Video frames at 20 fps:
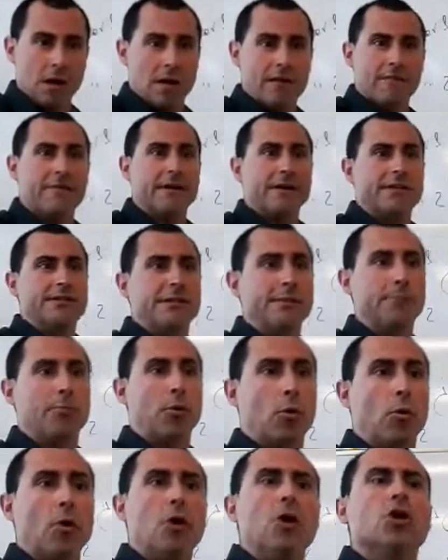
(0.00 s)
Very
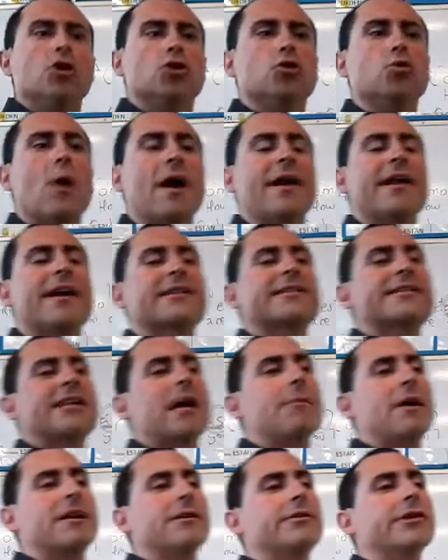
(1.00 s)
simple. Do an
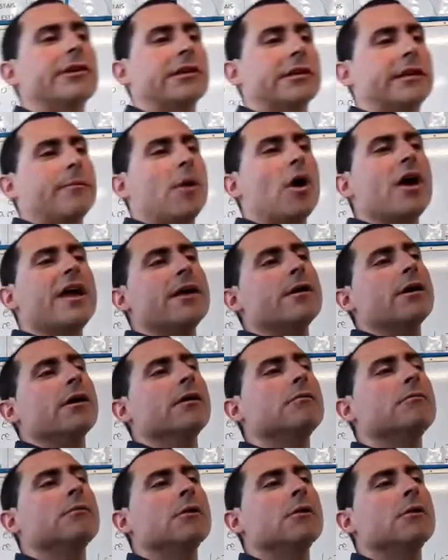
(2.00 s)
exam and tell them, hey,